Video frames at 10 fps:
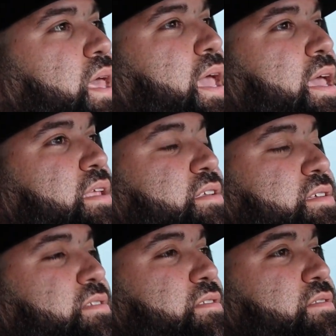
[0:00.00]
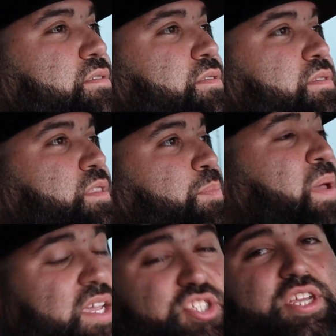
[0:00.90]
And the
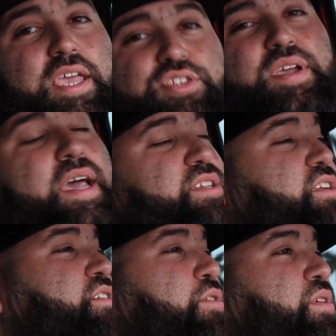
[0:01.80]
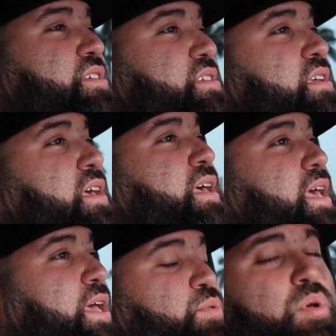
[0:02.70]
biggest change you guys are going to notice
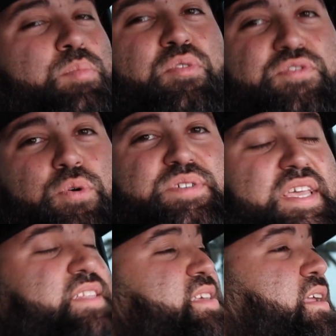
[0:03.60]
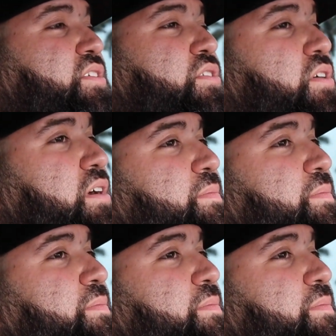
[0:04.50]
is when we move towards the inside of the car.